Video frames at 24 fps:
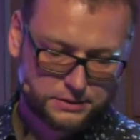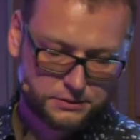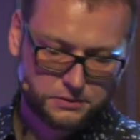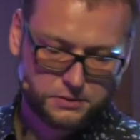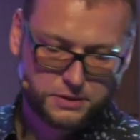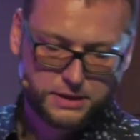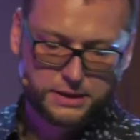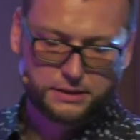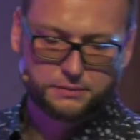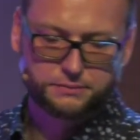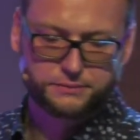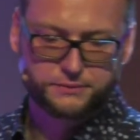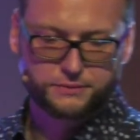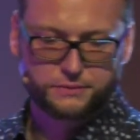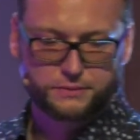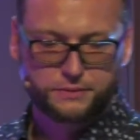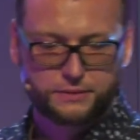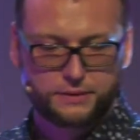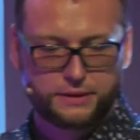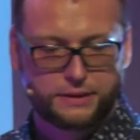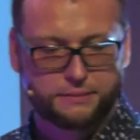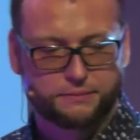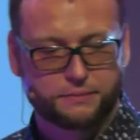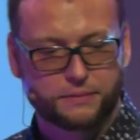You helped
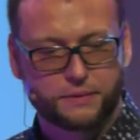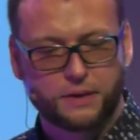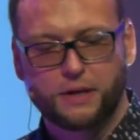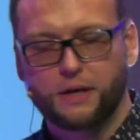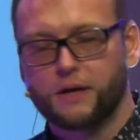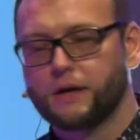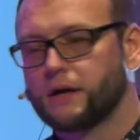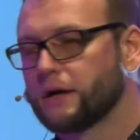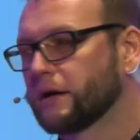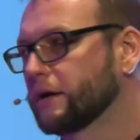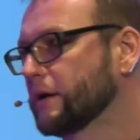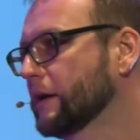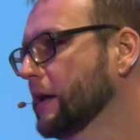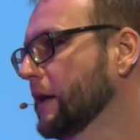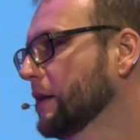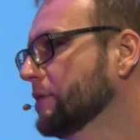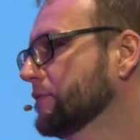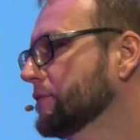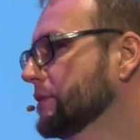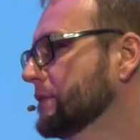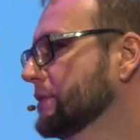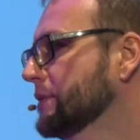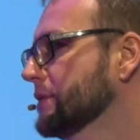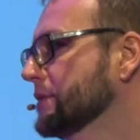them
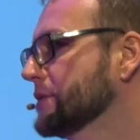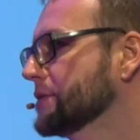arrive at